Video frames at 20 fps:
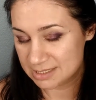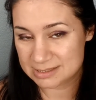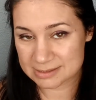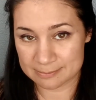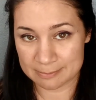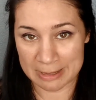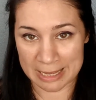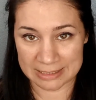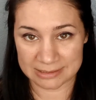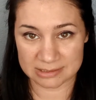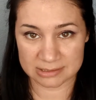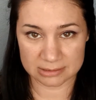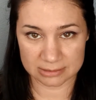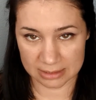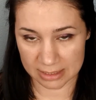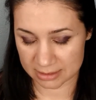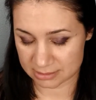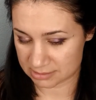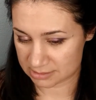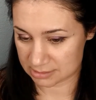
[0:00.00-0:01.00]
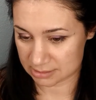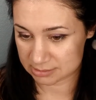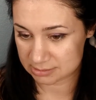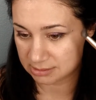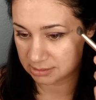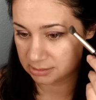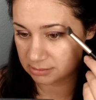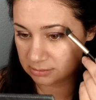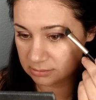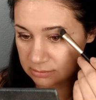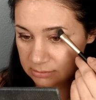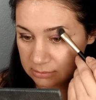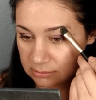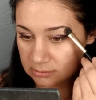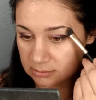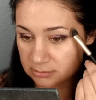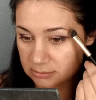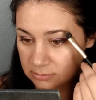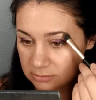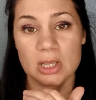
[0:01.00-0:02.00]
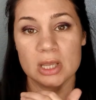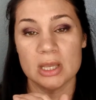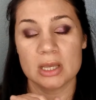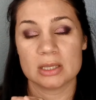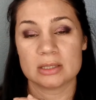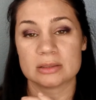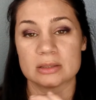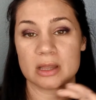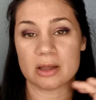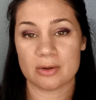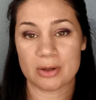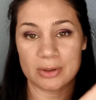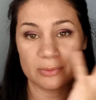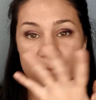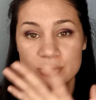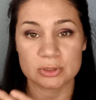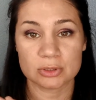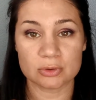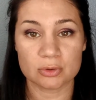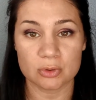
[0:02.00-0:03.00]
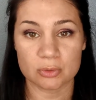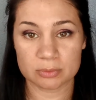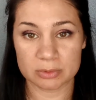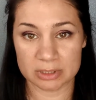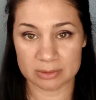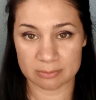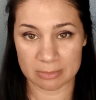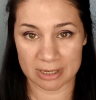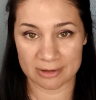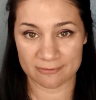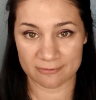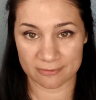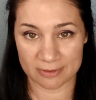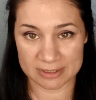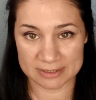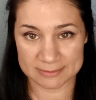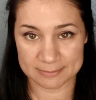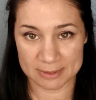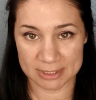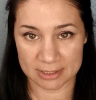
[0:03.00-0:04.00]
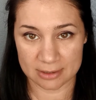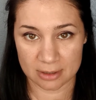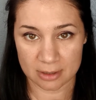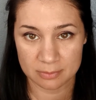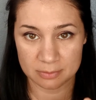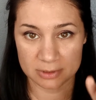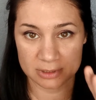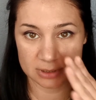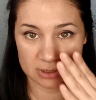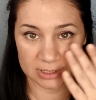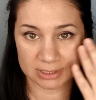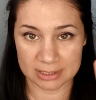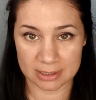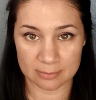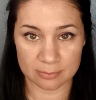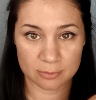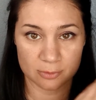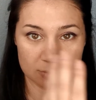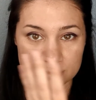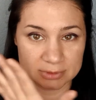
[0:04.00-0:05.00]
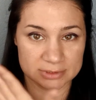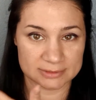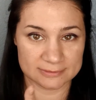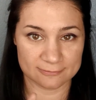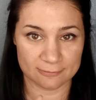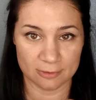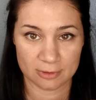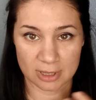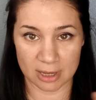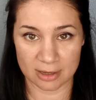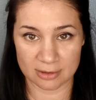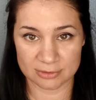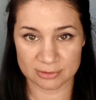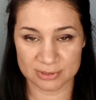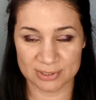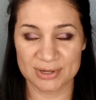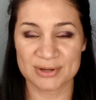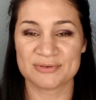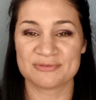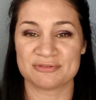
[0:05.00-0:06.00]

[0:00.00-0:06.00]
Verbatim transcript: It's matte slash satin. Now I'm gonna complete my face makeup, clean up all this fallout